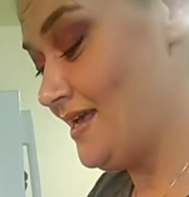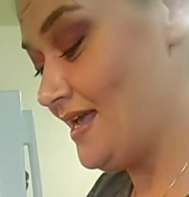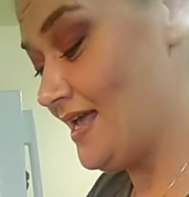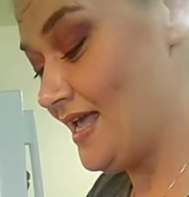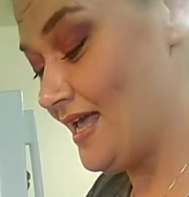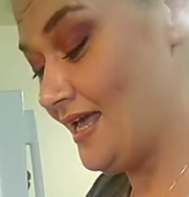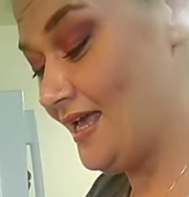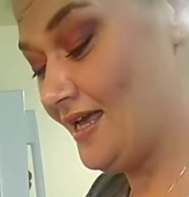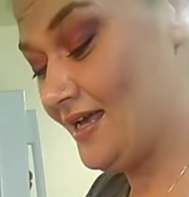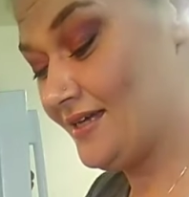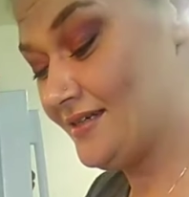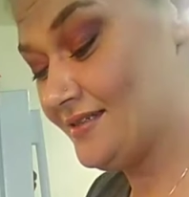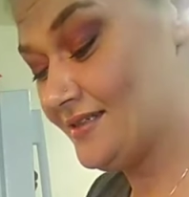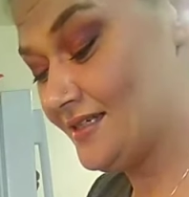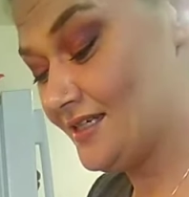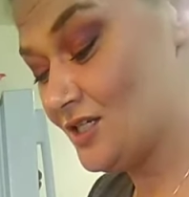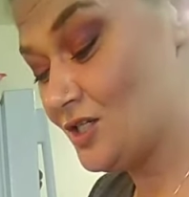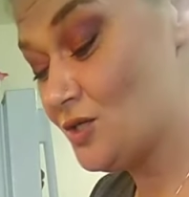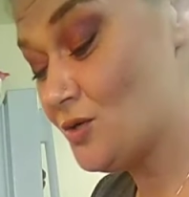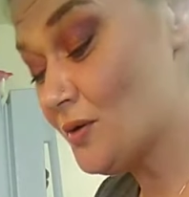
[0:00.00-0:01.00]
And
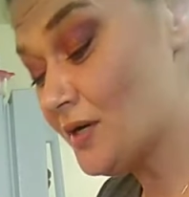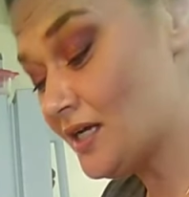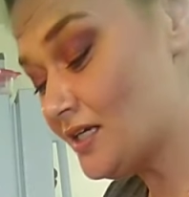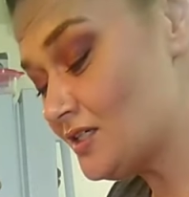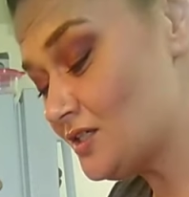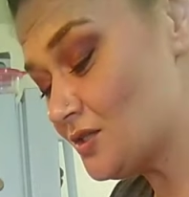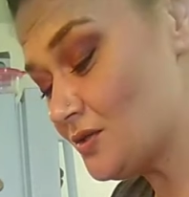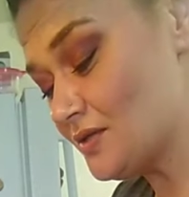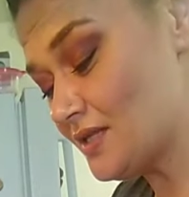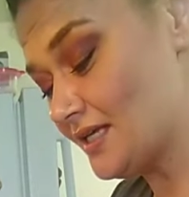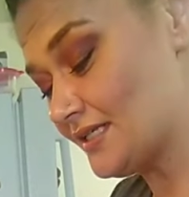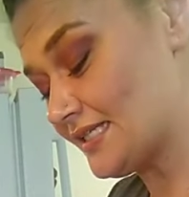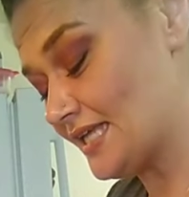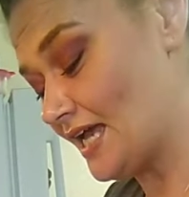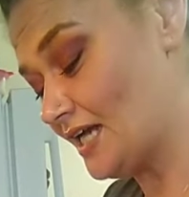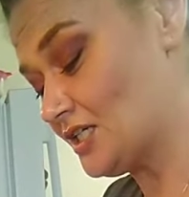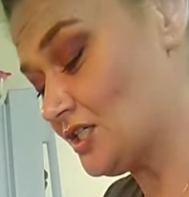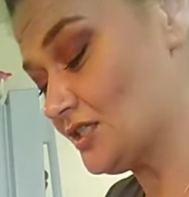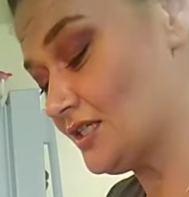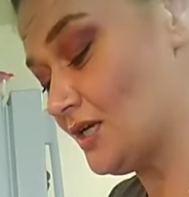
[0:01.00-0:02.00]
you can do this
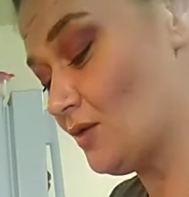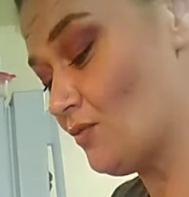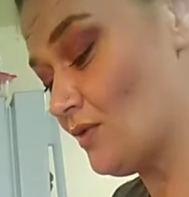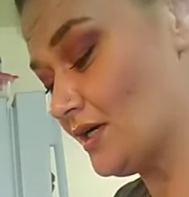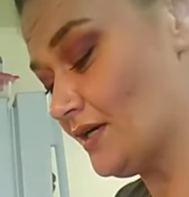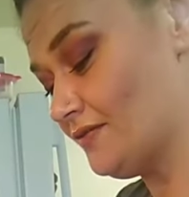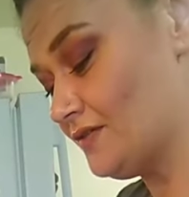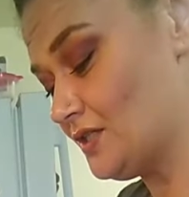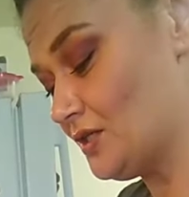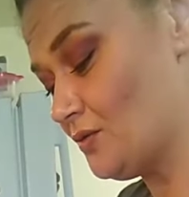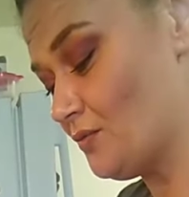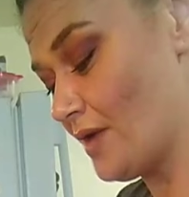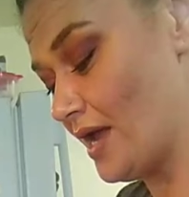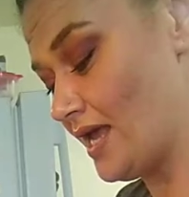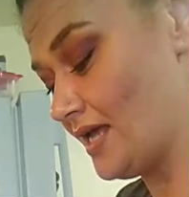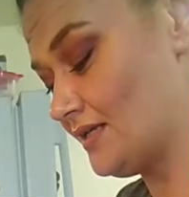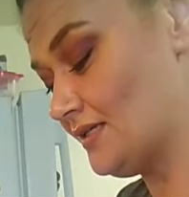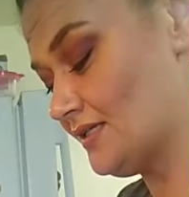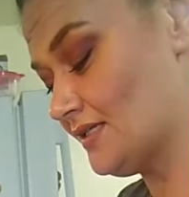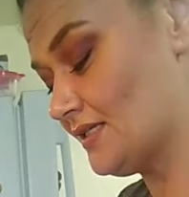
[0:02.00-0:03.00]
actually one of two
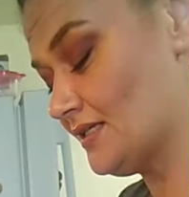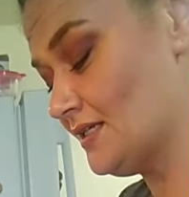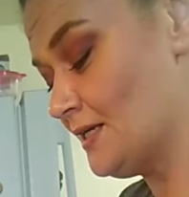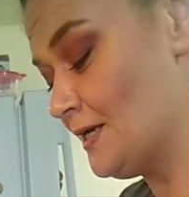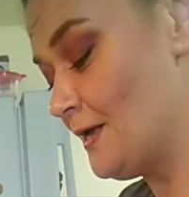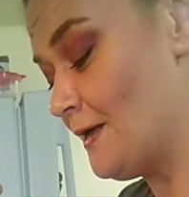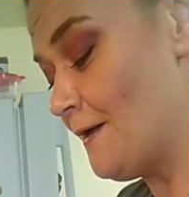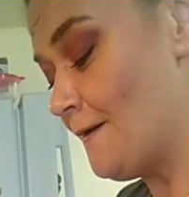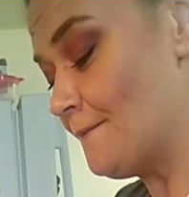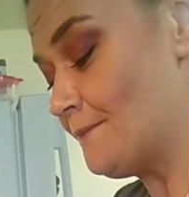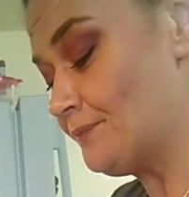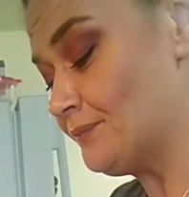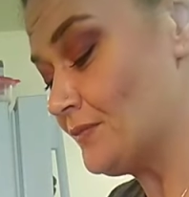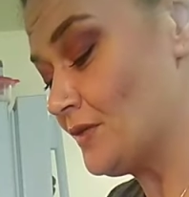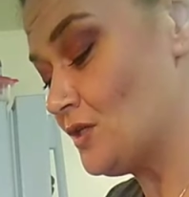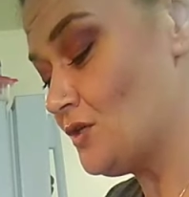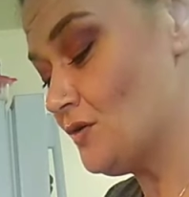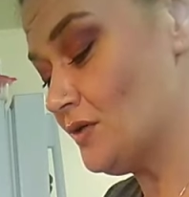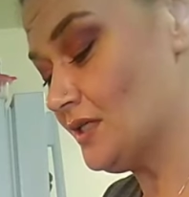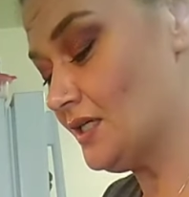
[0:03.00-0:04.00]
ways.
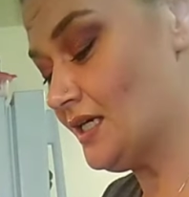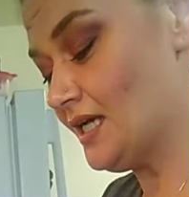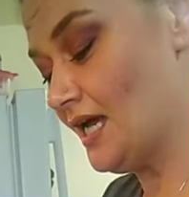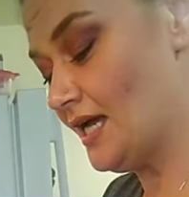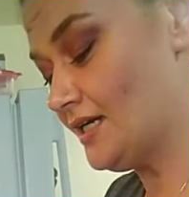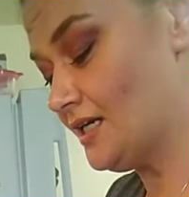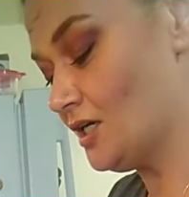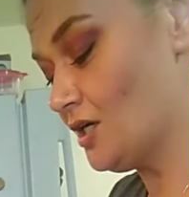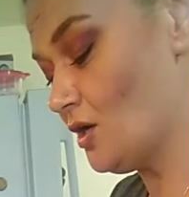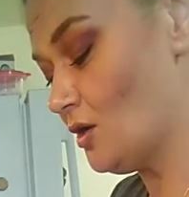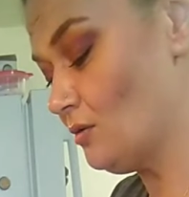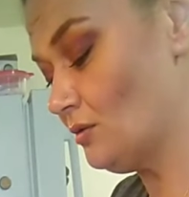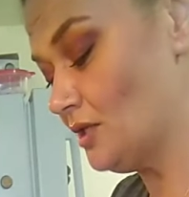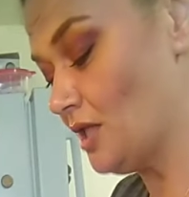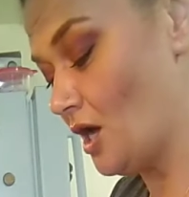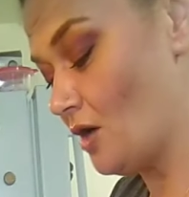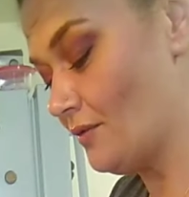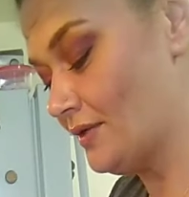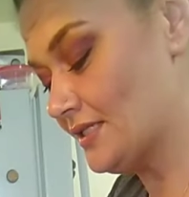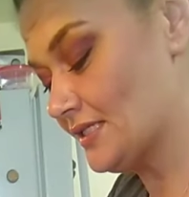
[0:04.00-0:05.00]
You can kind of go
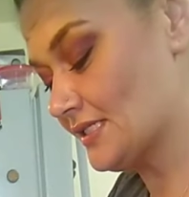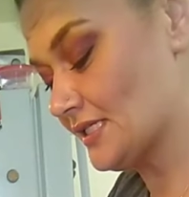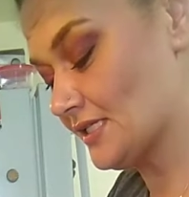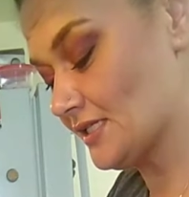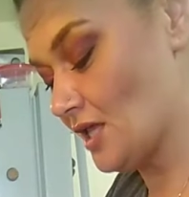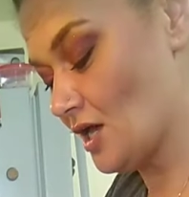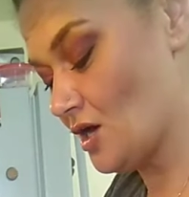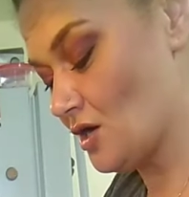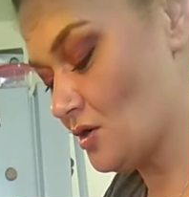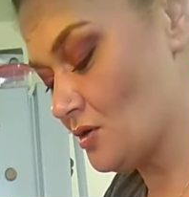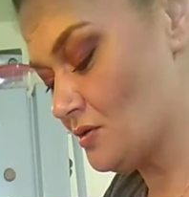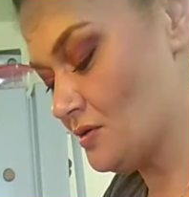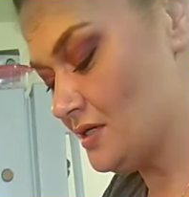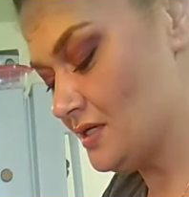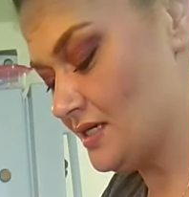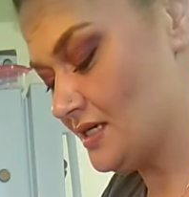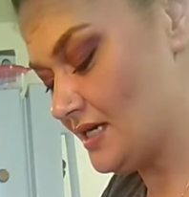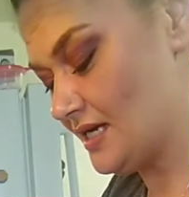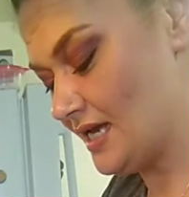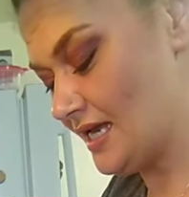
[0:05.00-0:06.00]
low and slow
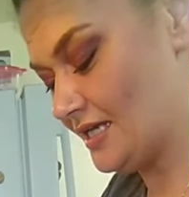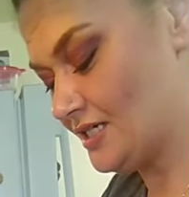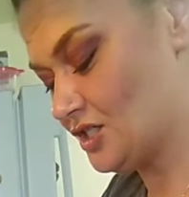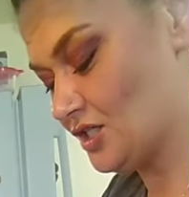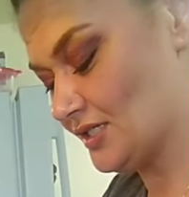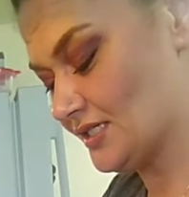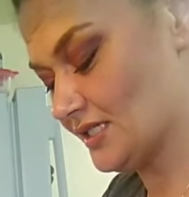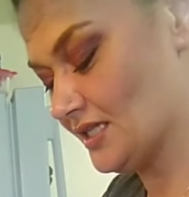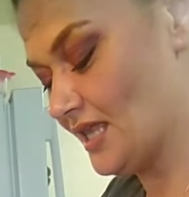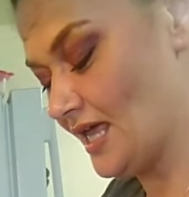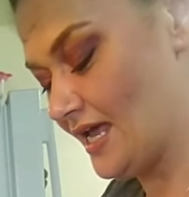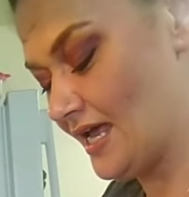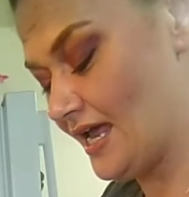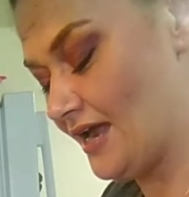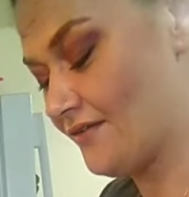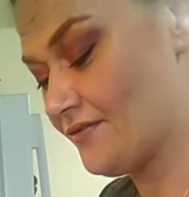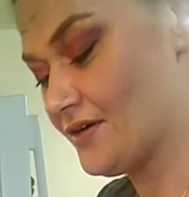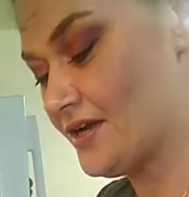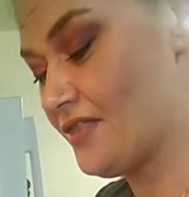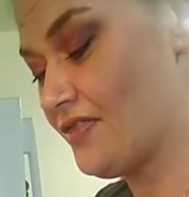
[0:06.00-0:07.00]
and just let
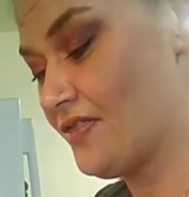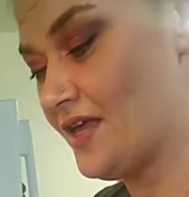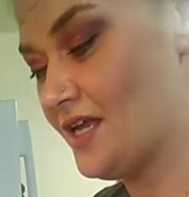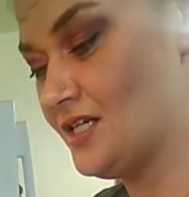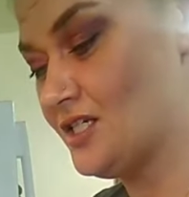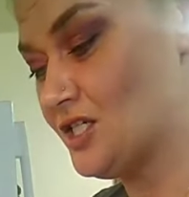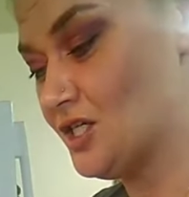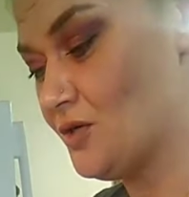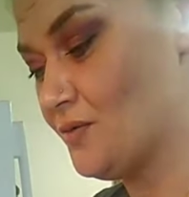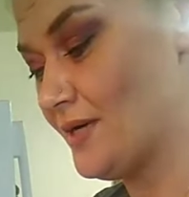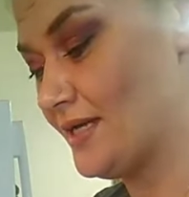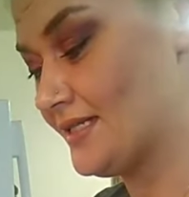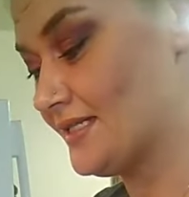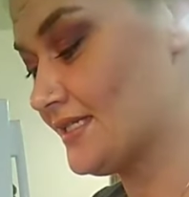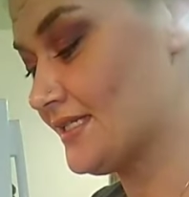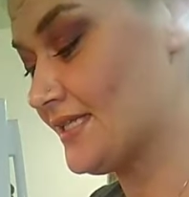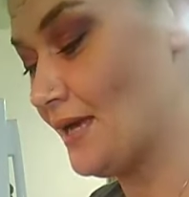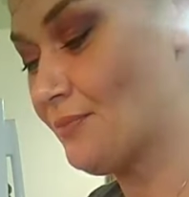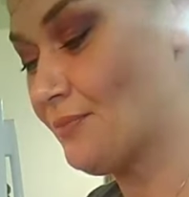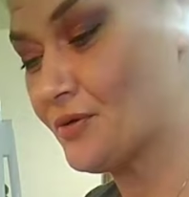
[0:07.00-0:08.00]
everything do its
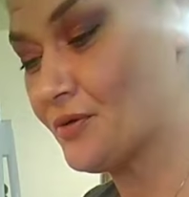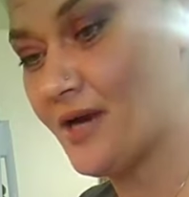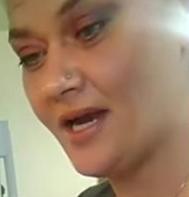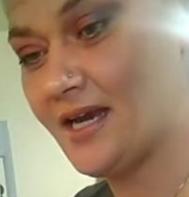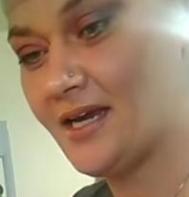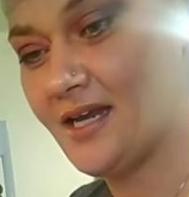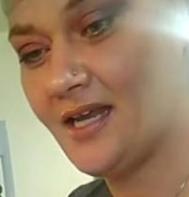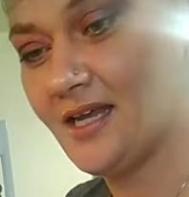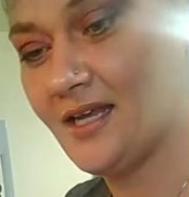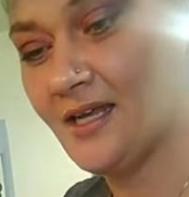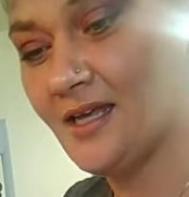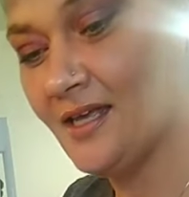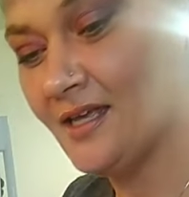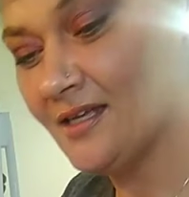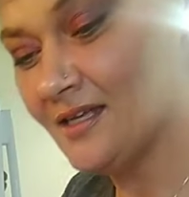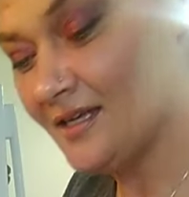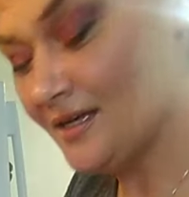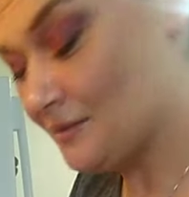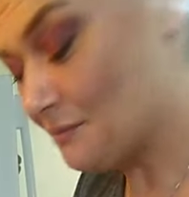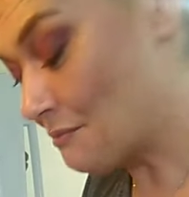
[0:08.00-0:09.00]
separating
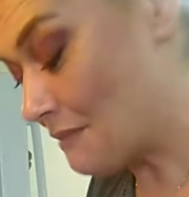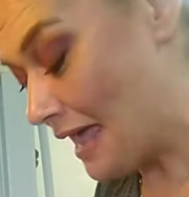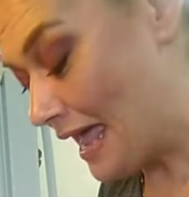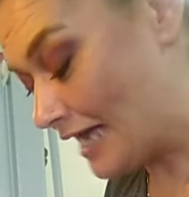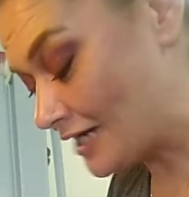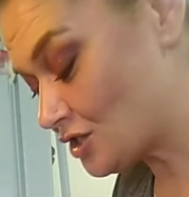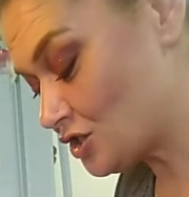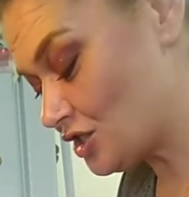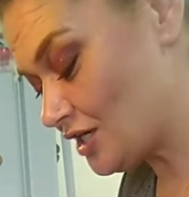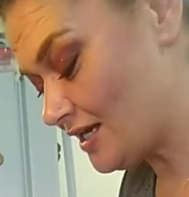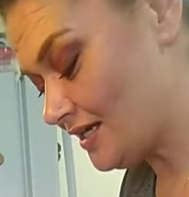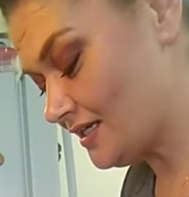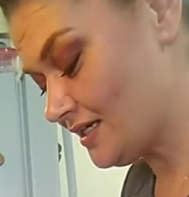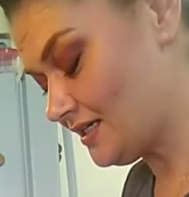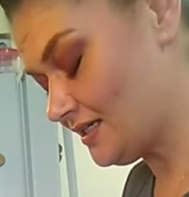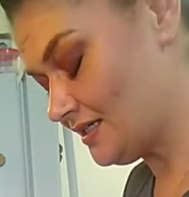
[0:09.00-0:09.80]
magic.